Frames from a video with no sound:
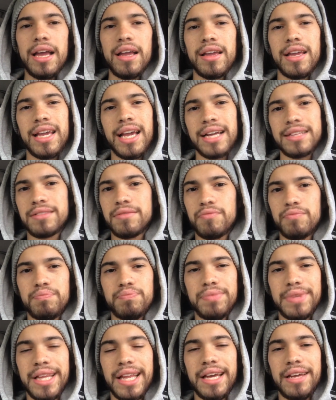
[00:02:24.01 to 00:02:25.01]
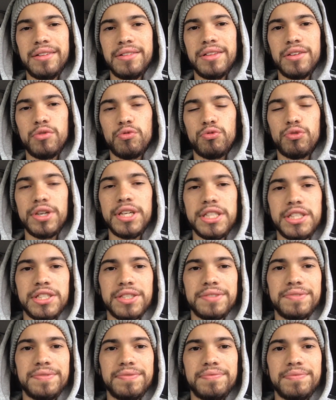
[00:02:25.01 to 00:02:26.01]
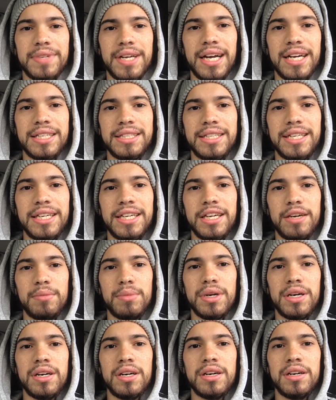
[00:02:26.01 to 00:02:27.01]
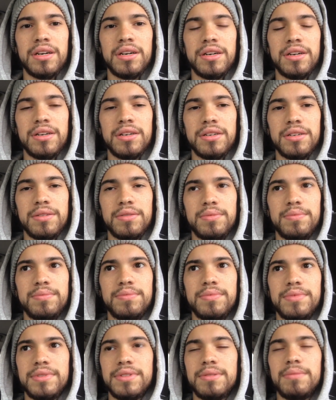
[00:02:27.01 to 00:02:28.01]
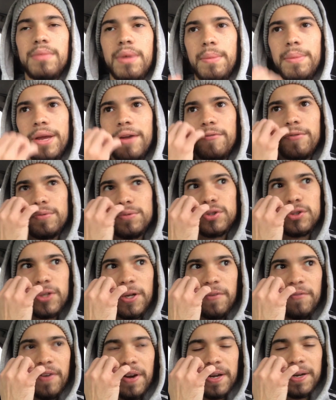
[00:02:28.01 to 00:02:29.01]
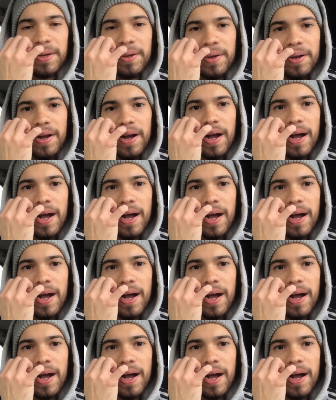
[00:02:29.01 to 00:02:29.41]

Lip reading: He got the reach of goddamn my man from Street Fighter.